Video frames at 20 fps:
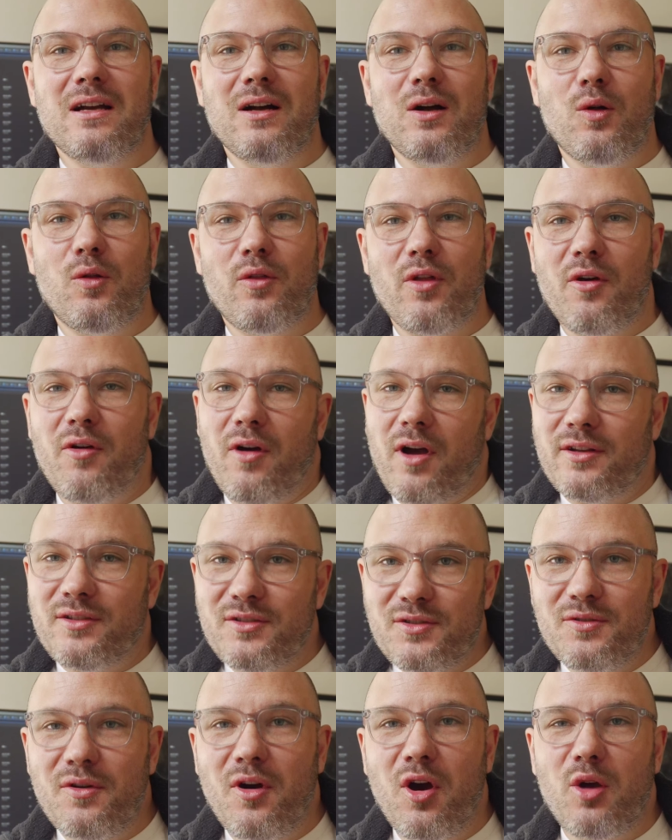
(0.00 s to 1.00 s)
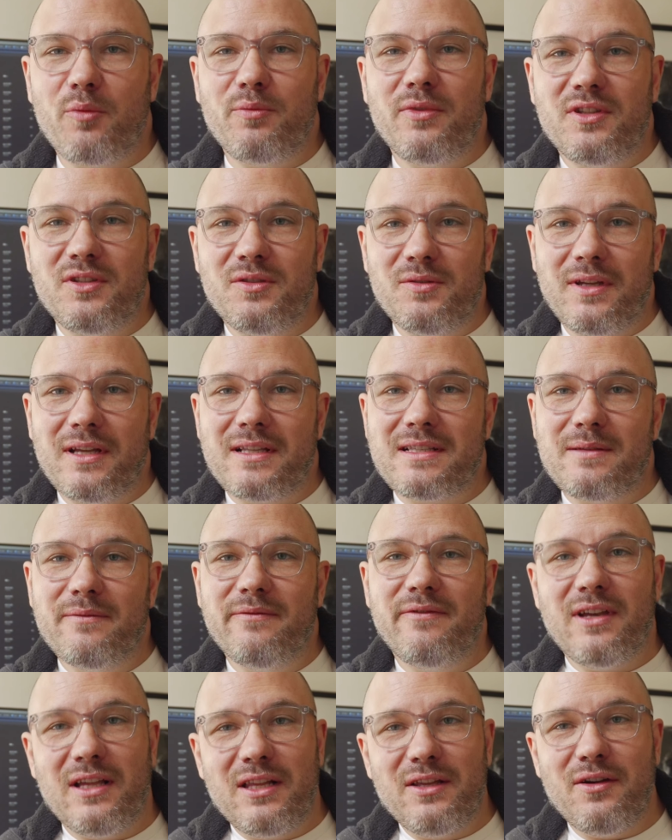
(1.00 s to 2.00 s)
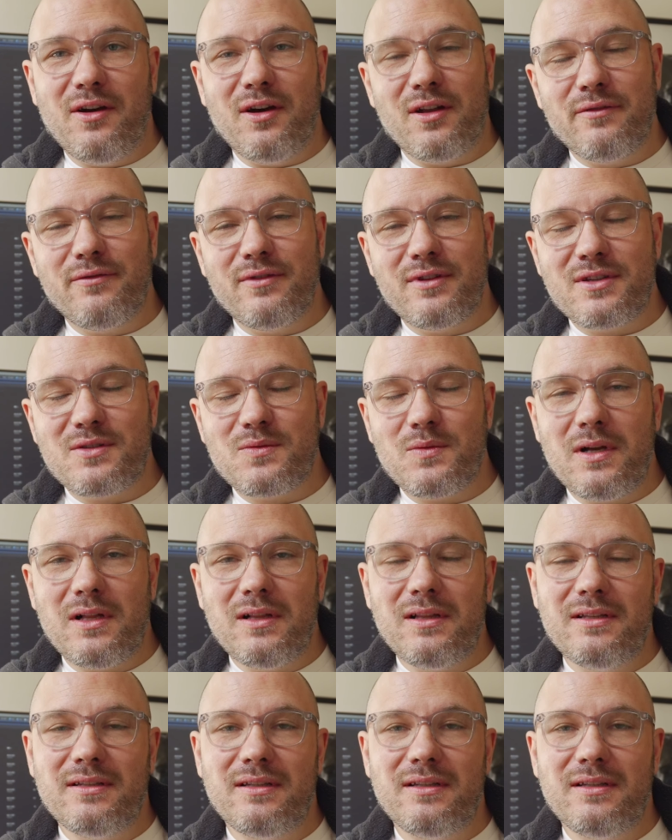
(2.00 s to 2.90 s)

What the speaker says: Although I do hope that you get some value out of it as well.